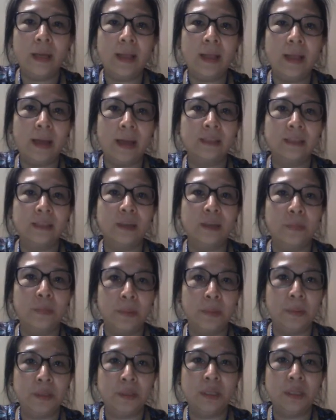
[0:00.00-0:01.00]
as a
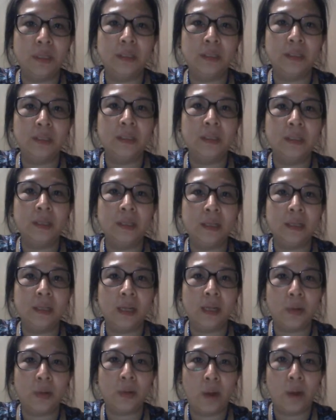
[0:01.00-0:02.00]
purchasing
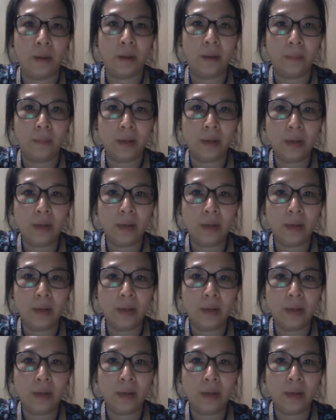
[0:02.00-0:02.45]
requirement,